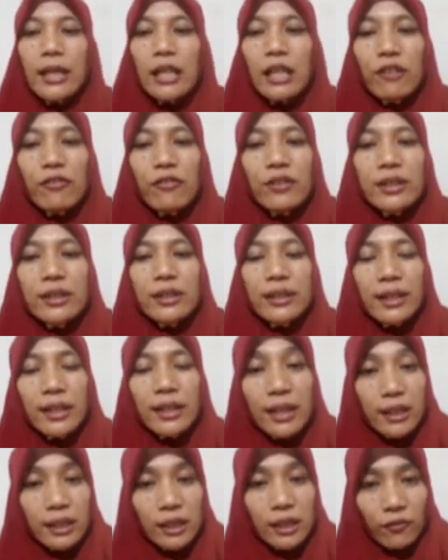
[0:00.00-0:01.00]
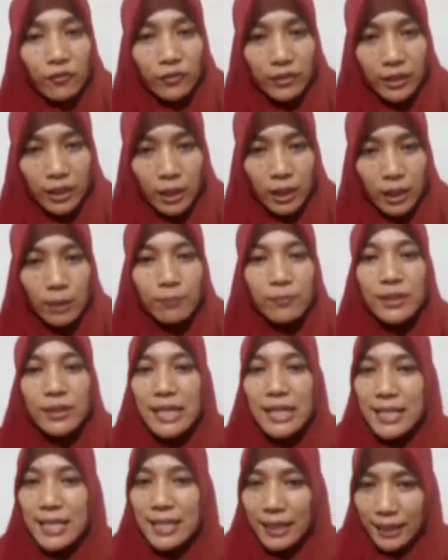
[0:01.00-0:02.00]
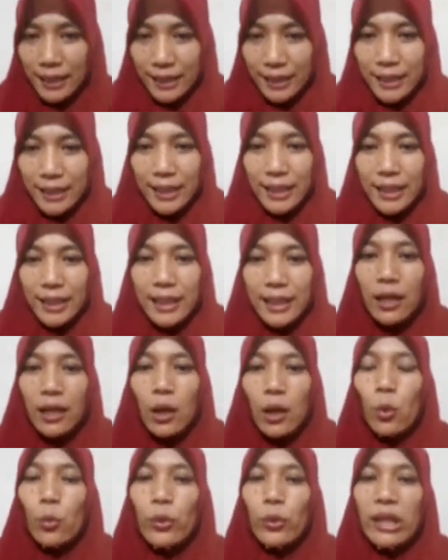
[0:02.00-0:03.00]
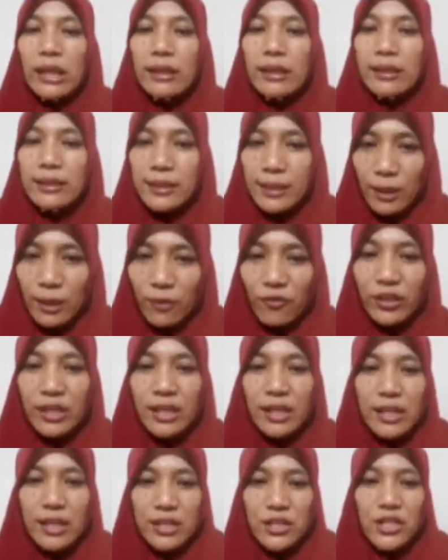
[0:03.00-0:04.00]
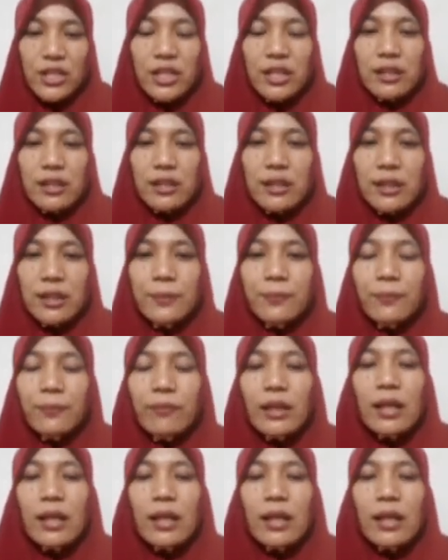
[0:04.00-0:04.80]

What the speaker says: if the negative team disagree with the definition,